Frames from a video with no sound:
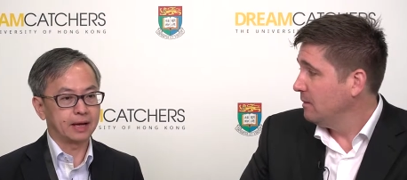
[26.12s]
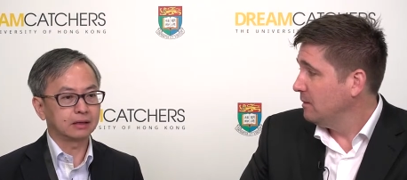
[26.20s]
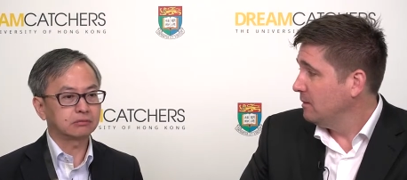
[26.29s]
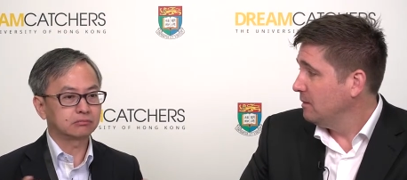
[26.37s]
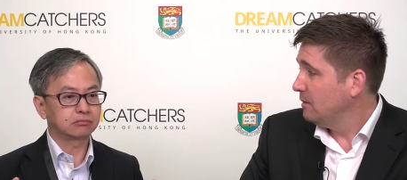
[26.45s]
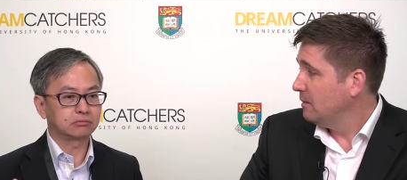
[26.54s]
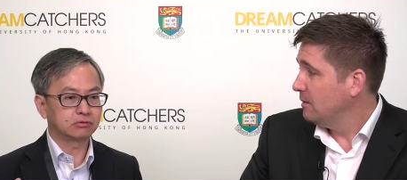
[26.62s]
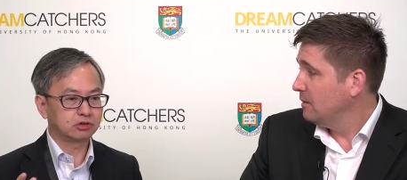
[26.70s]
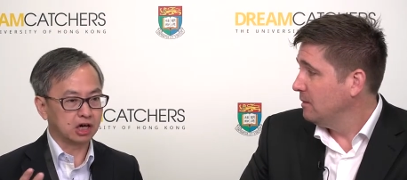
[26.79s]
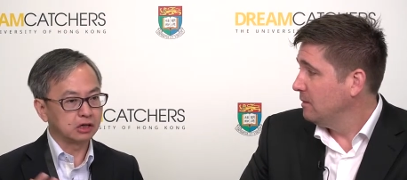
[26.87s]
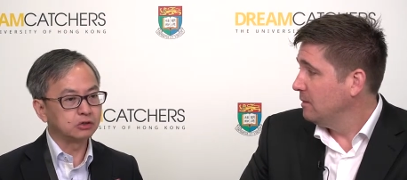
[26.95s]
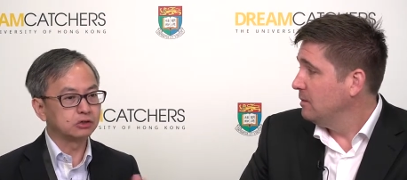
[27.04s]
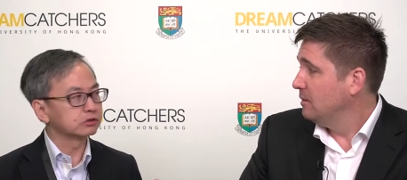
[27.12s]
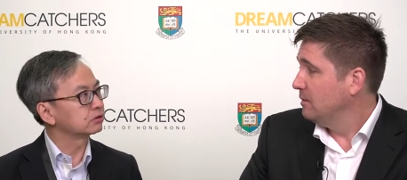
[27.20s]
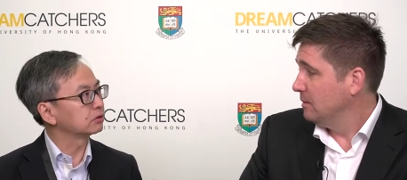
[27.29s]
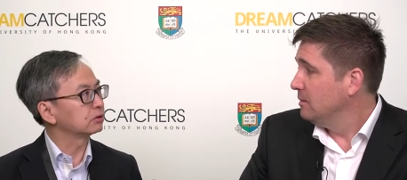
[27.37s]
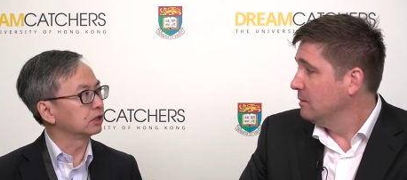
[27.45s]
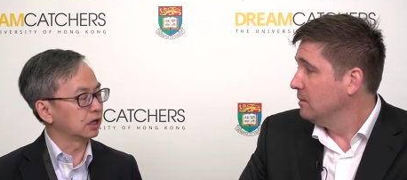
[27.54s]
Speaker 1: big
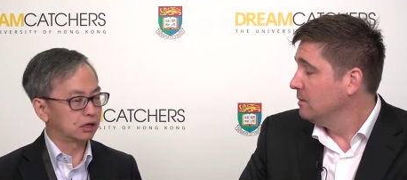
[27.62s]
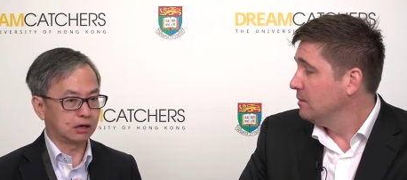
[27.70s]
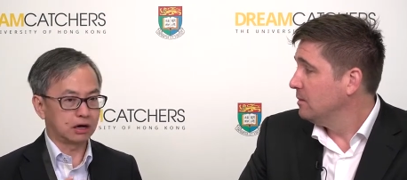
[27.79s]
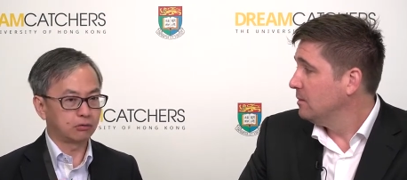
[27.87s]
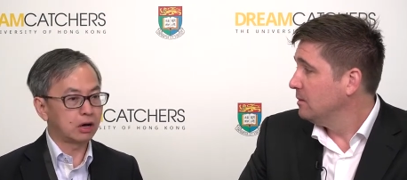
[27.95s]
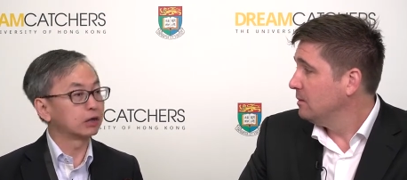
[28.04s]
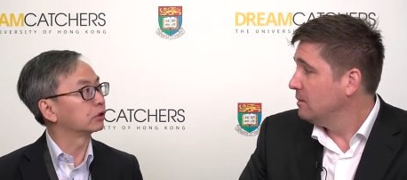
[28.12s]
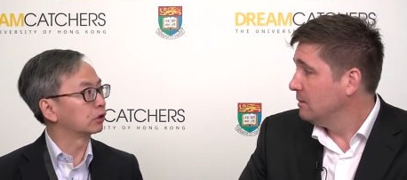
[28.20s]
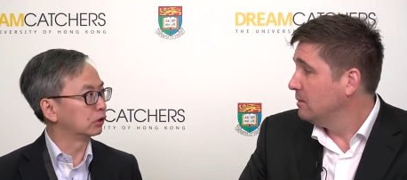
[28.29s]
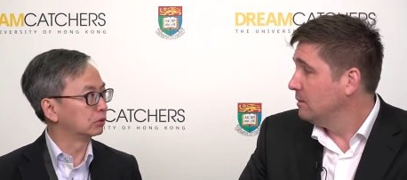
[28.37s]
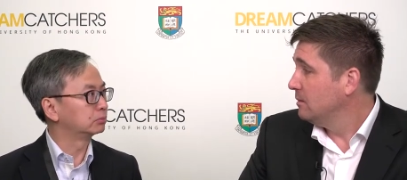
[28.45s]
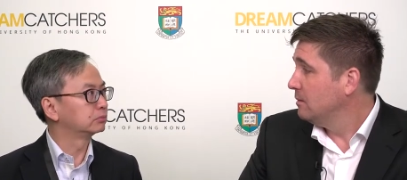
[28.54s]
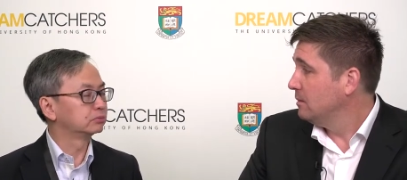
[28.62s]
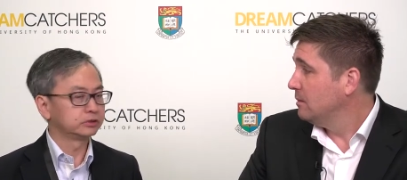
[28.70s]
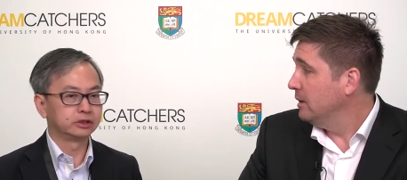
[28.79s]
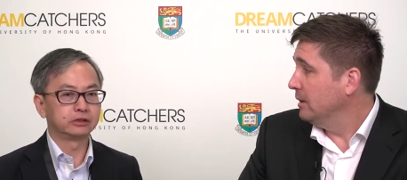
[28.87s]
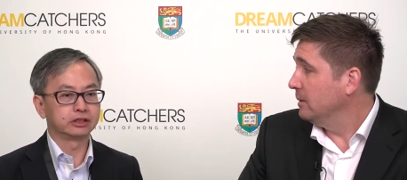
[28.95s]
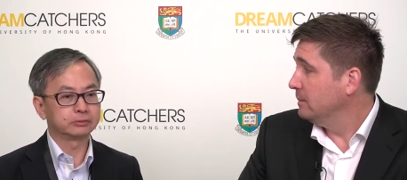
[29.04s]
changes uh, around the globe,
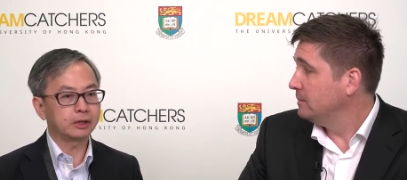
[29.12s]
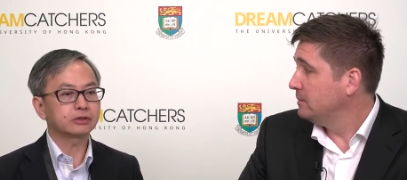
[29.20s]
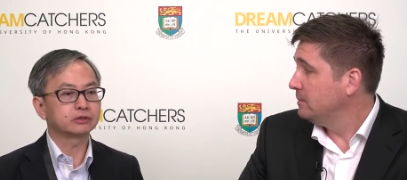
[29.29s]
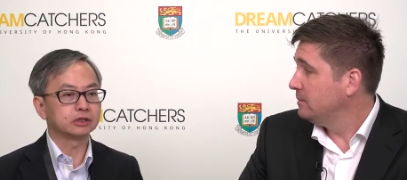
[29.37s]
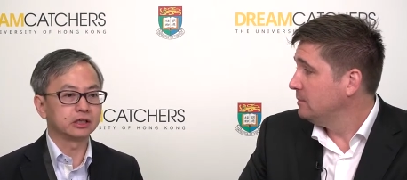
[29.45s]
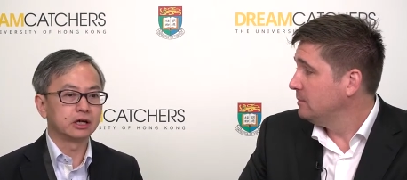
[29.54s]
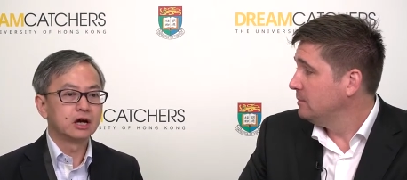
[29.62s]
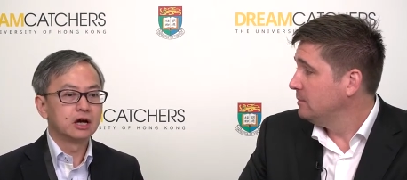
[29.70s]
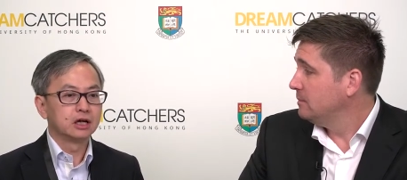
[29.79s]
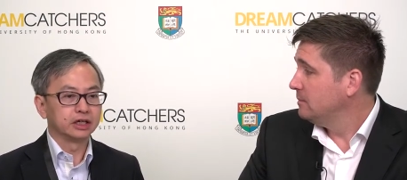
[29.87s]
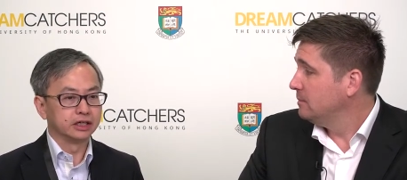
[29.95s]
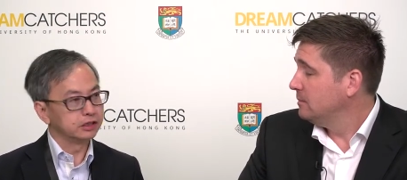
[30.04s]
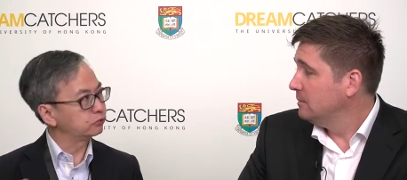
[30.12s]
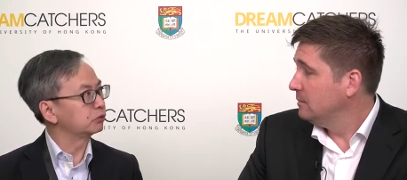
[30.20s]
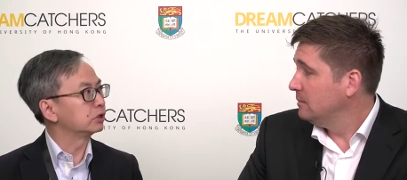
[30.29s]
you know, mm. especially in this